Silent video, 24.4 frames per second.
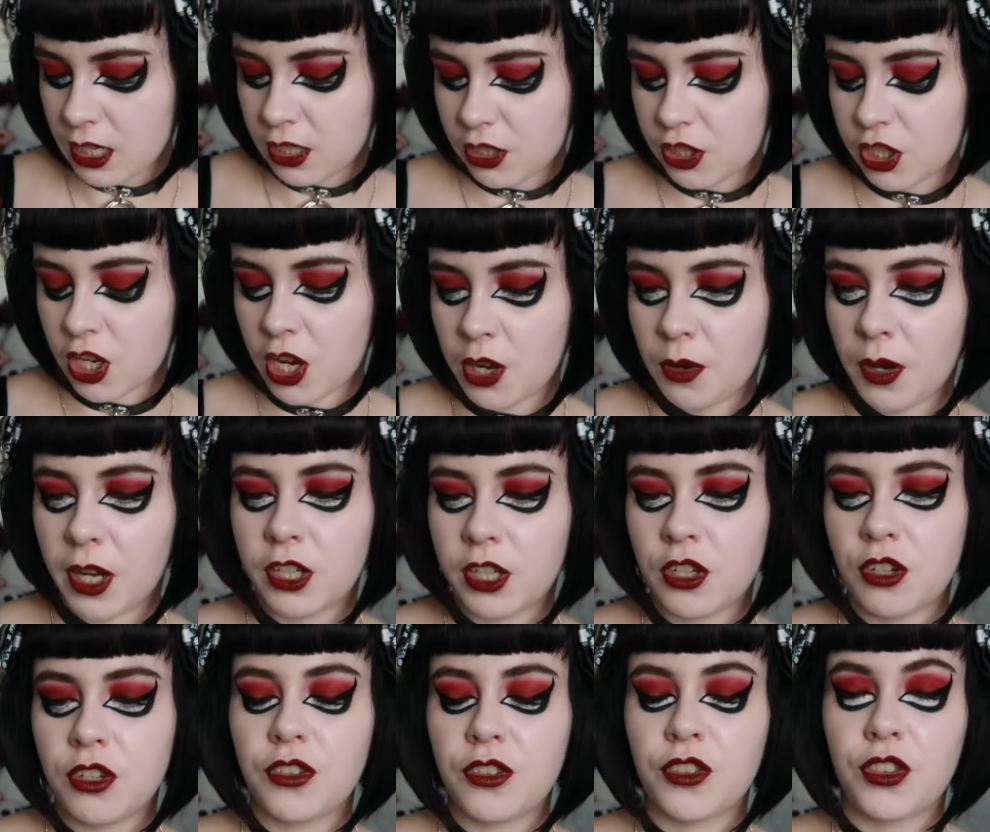So I
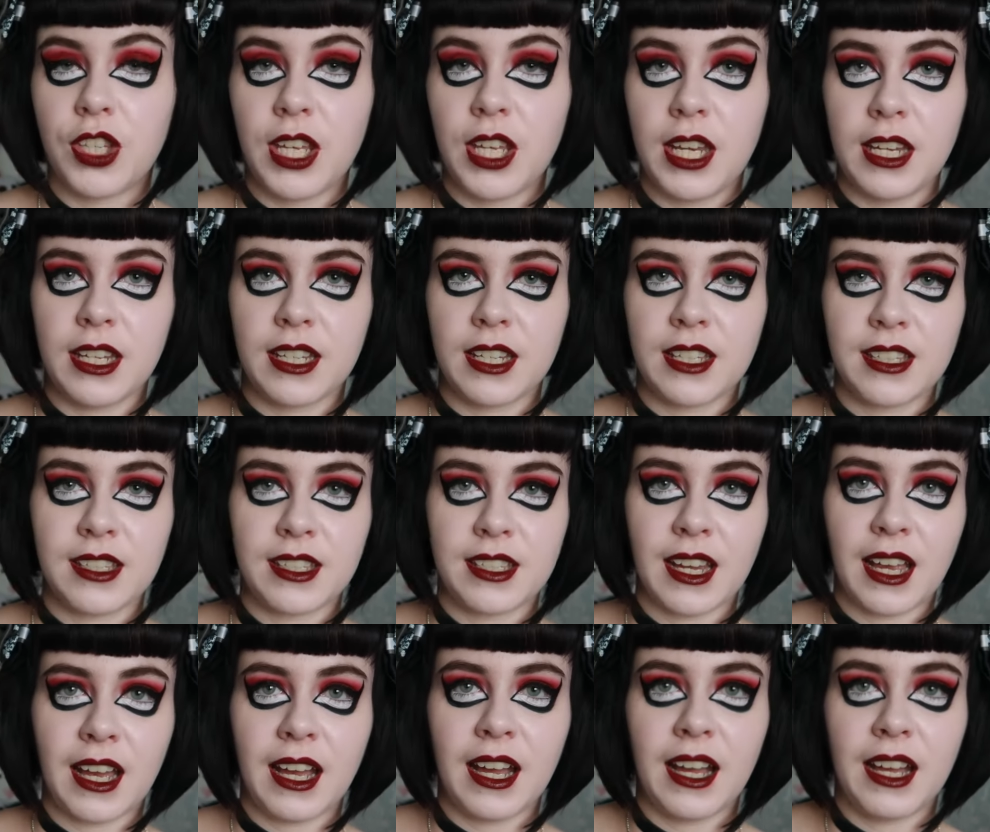got
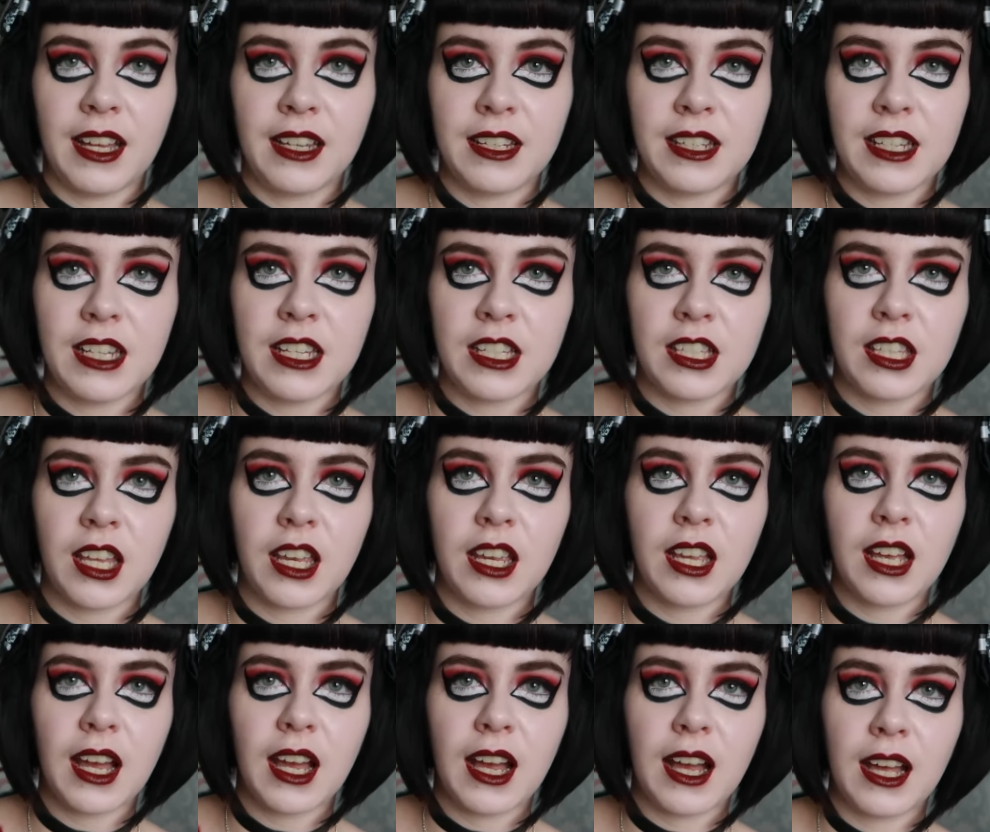this, and it's
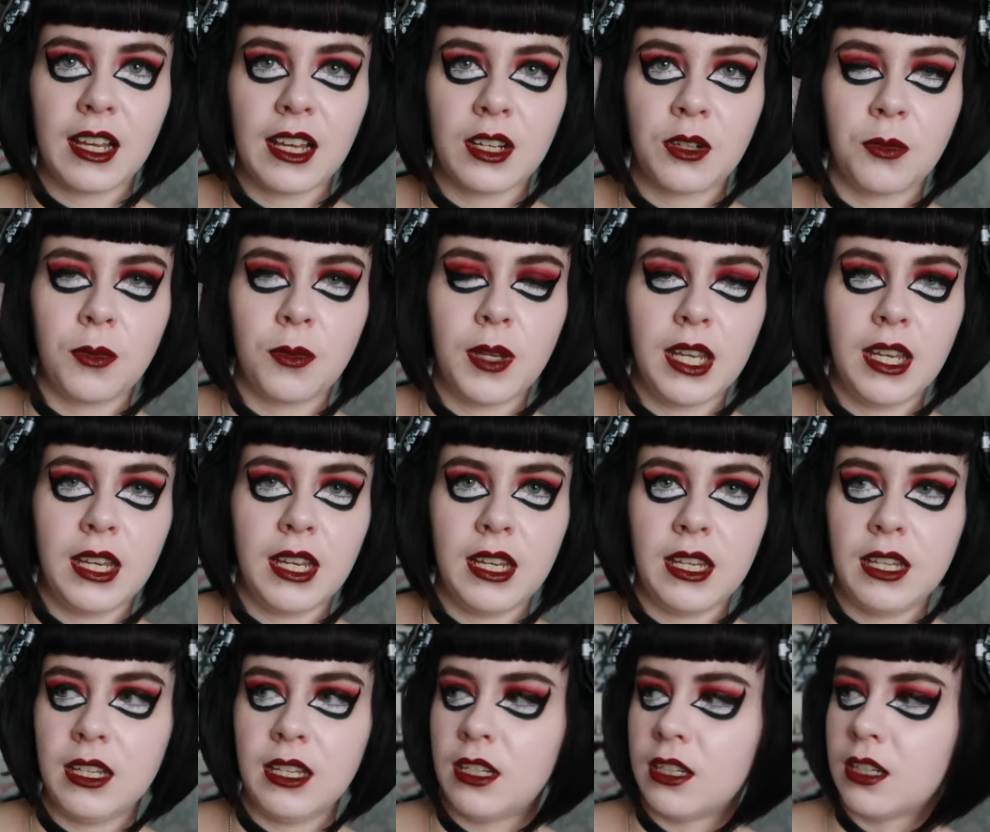like a
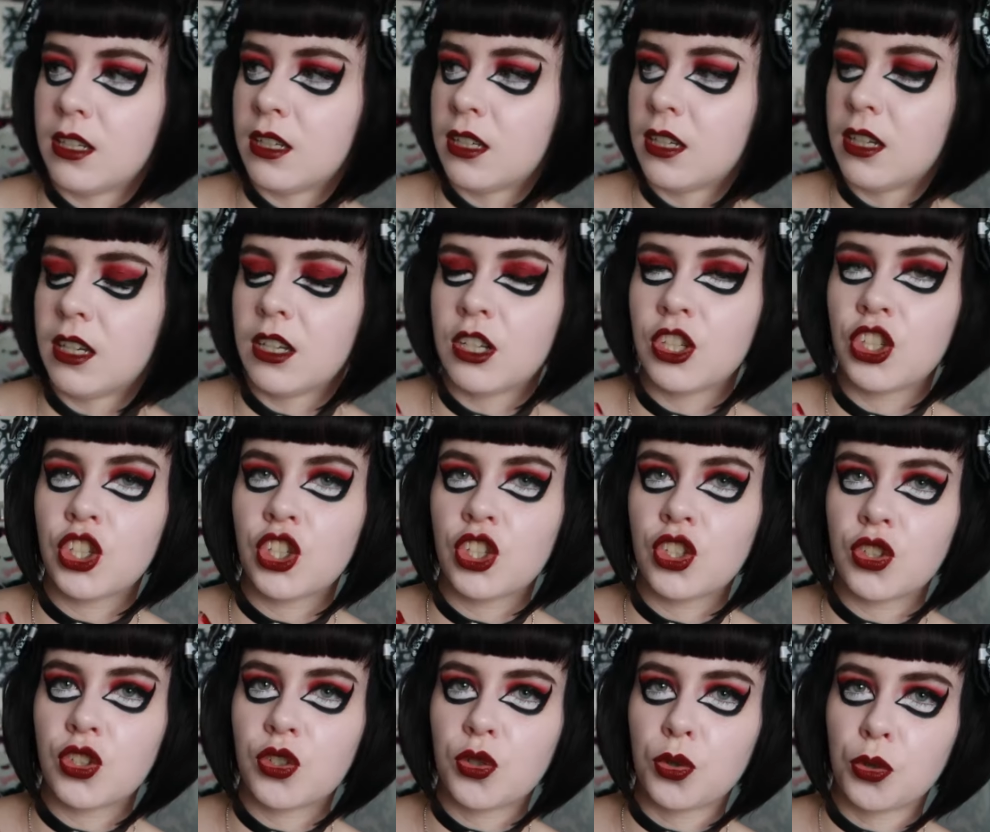Halloween
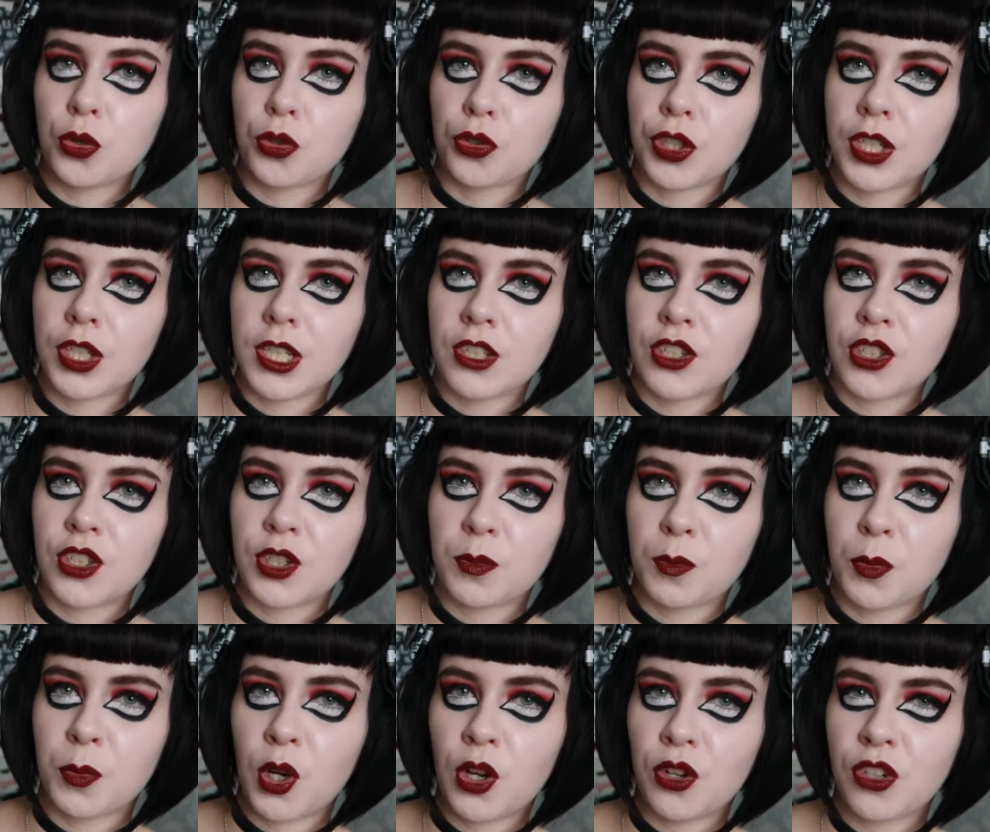
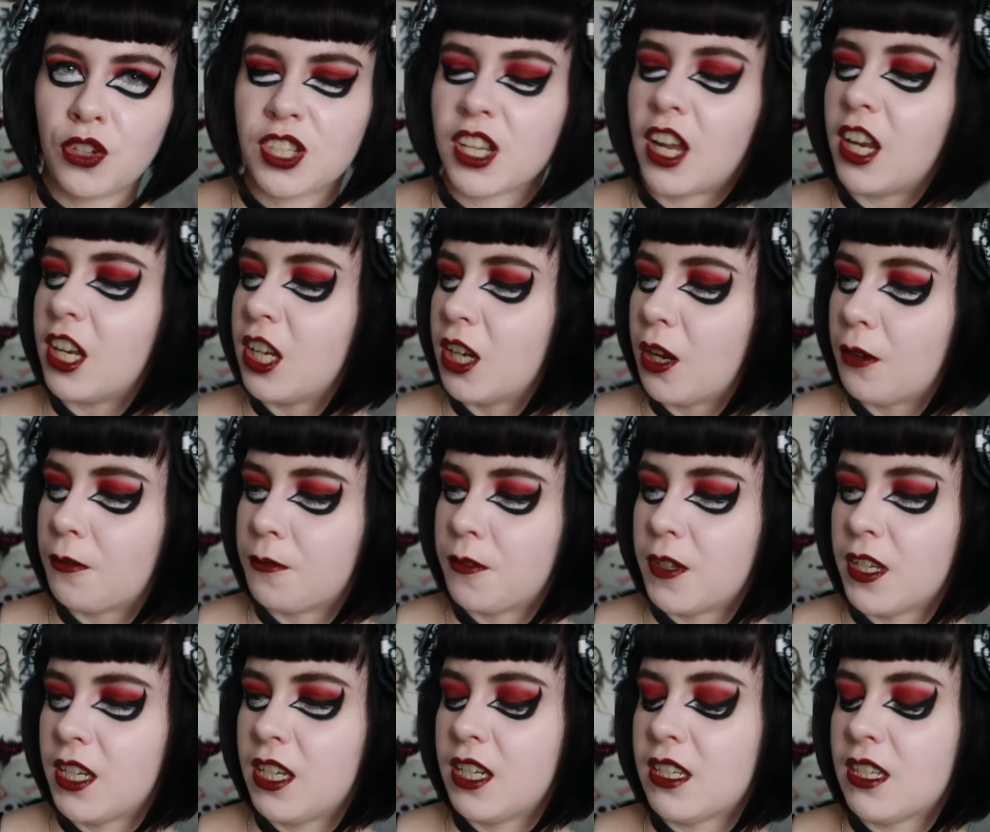storage box. I love
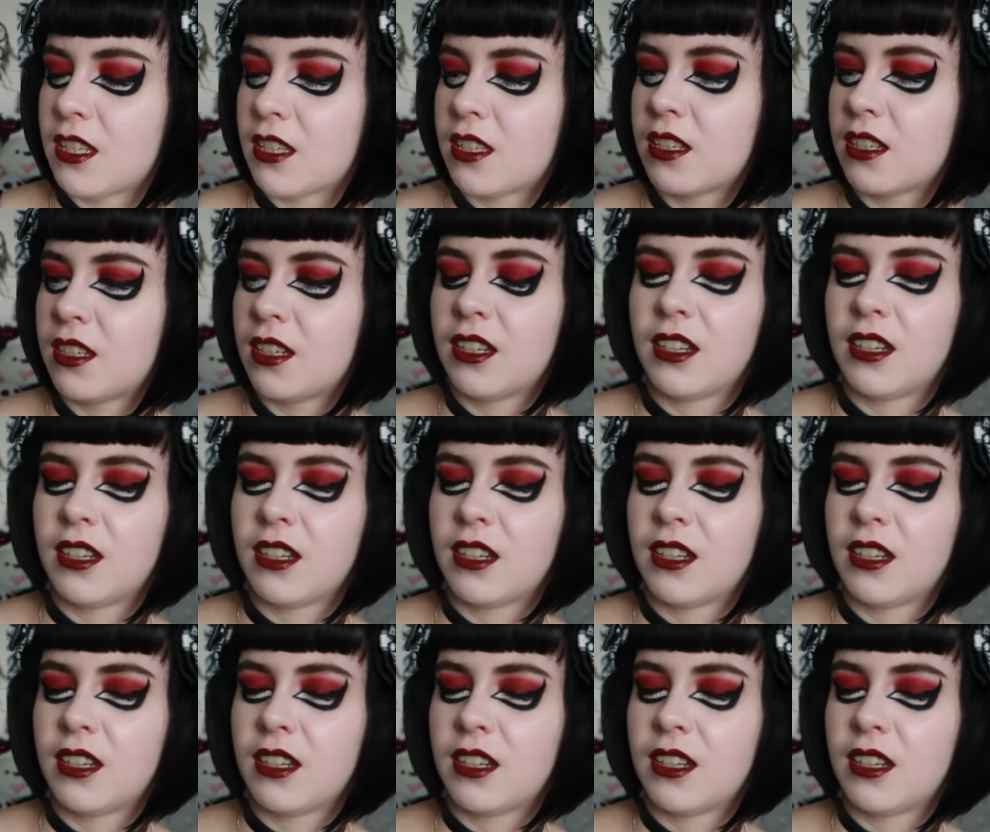these.